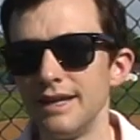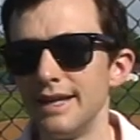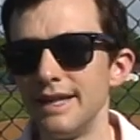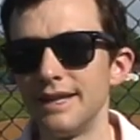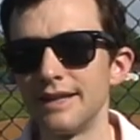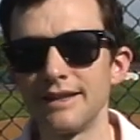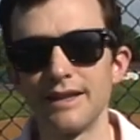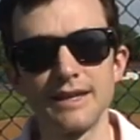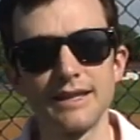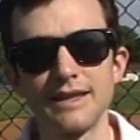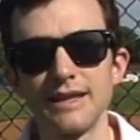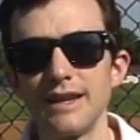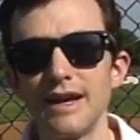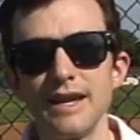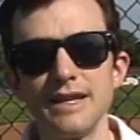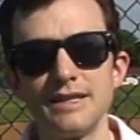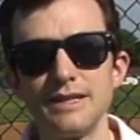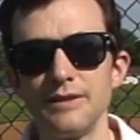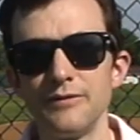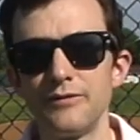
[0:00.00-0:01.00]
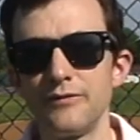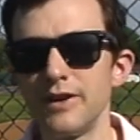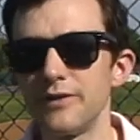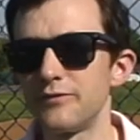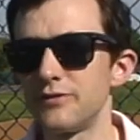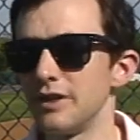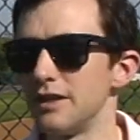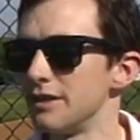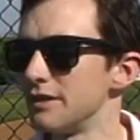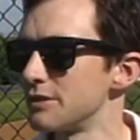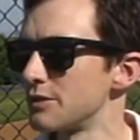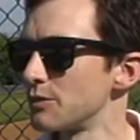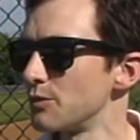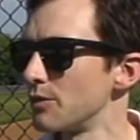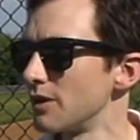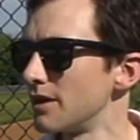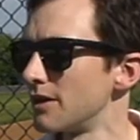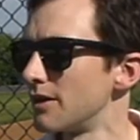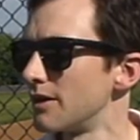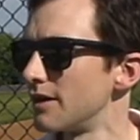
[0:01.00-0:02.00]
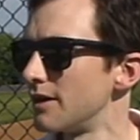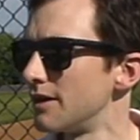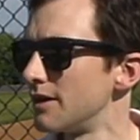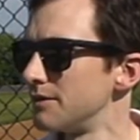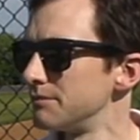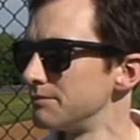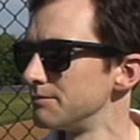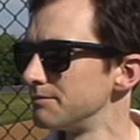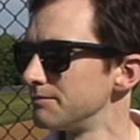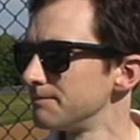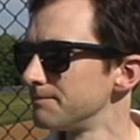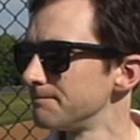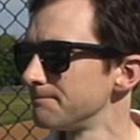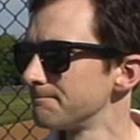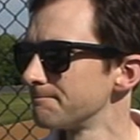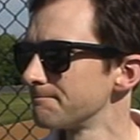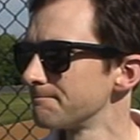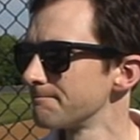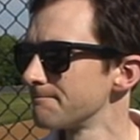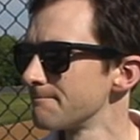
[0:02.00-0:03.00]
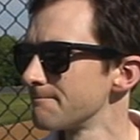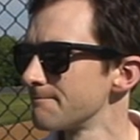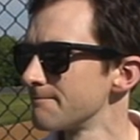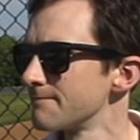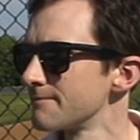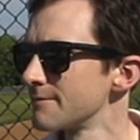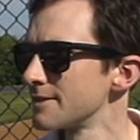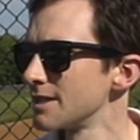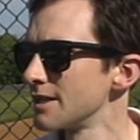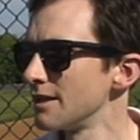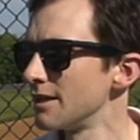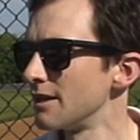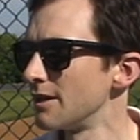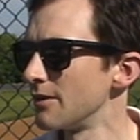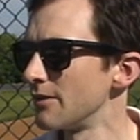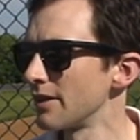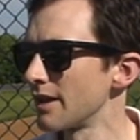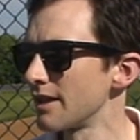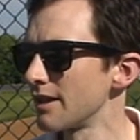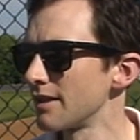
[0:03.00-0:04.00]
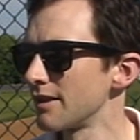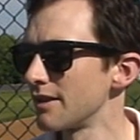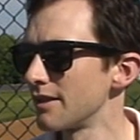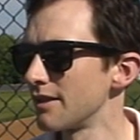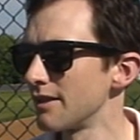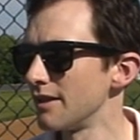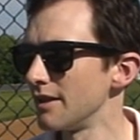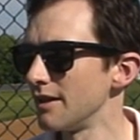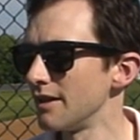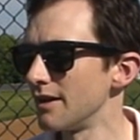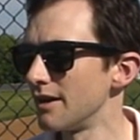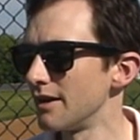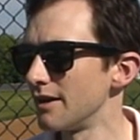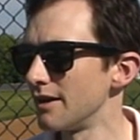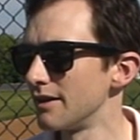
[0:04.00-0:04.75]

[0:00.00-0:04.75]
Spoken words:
in like the 1950s, where the